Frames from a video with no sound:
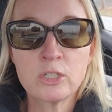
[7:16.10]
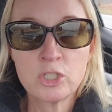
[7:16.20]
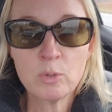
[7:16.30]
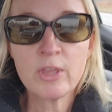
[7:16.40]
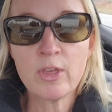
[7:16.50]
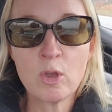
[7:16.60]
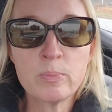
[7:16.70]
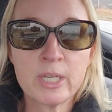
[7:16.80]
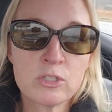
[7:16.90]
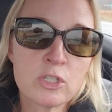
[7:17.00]
Do it though
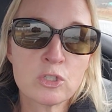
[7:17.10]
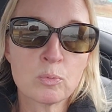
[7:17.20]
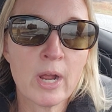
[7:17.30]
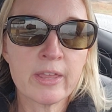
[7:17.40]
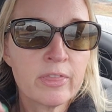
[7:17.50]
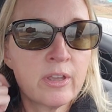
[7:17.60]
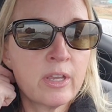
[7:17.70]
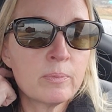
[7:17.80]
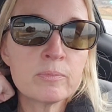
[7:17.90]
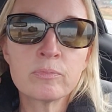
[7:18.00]
because it's the right
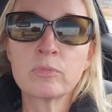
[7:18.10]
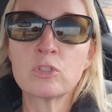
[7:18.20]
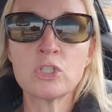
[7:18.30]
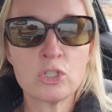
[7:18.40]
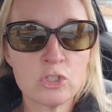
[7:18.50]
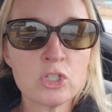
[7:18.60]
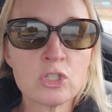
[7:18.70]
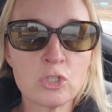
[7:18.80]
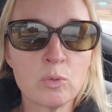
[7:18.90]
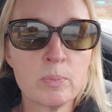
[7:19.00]
thing. Just
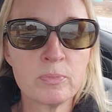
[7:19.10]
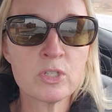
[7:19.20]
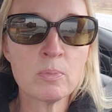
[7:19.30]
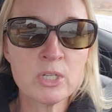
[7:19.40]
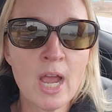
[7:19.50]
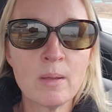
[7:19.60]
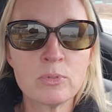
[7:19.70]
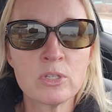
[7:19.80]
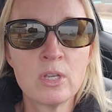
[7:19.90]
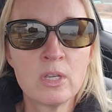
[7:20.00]
just do it.
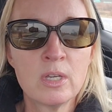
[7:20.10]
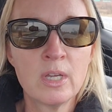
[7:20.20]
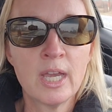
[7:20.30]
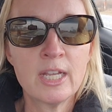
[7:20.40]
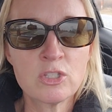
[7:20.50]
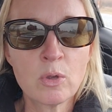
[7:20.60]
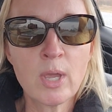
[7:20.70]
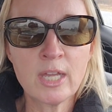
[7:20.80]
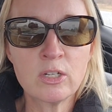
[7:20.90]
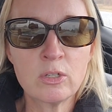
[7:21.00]
Sometimes it's
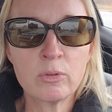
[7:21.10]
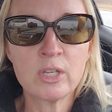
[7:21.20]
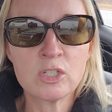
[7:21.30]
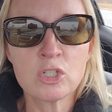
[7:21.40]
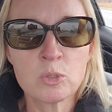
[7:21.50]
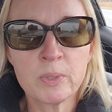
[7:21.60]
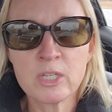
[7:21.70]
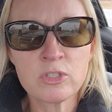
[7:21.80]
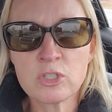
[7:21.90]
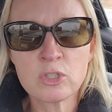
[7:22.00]
okay to do things just
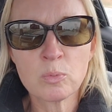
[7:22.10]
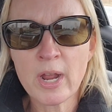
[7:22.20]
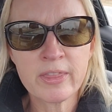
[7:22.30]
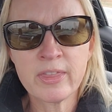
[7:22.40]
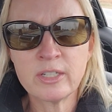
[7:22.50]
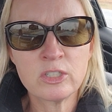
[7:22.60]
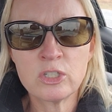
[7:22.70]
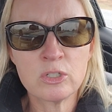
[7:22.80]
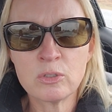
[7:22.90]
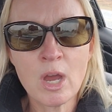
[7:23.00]
because it's the right thing to
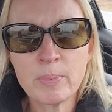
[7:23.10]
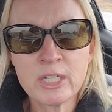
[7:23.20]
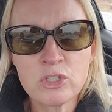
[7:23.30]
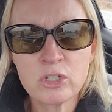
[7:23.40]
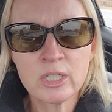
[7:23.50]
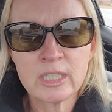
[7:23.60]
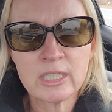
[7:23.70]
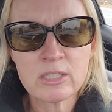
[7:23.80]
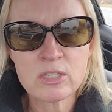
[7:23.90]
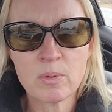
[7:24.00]
do, not because you're going to
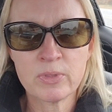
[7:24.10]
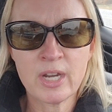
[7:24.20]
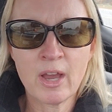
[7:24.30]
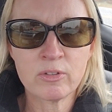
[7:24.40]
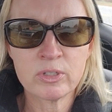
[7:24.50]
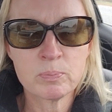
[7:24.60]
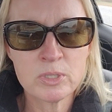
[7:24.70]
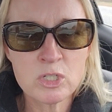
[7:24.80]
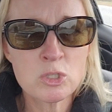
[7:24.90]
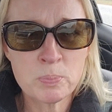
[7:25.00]
get something out of it,
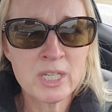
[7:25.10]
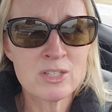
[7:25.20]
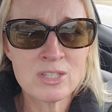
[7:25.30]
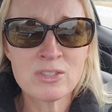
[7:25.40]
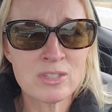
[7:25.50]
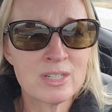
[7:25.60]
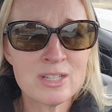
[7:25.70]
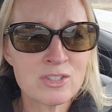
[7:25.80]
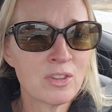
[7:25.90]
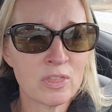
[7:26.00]
but just because it's the
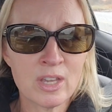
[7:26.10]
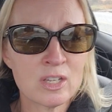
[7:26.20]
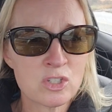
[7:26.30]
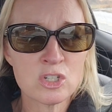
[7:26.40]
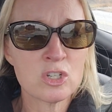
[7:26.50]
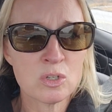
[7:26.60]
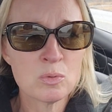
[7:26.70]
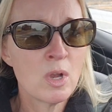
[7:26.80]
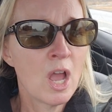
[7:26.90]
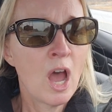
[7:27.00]
decent thing to
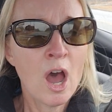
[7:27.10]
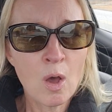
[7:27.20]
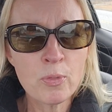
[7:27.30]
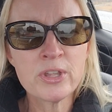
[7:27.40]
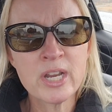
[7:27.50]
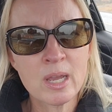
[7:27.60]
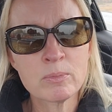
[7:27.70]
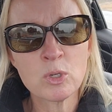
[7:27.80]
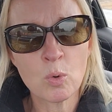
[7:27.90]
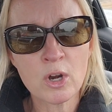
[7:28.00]
do. Hold the
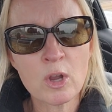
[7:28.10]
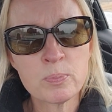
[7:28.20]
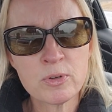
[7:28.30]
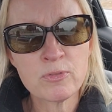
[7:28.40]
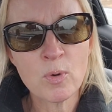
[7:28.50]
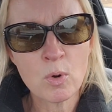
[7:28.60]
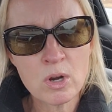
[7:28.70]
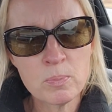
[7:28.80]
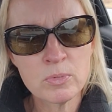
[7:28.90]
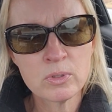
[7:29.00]
damn door open for
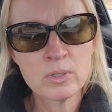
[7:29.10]
them.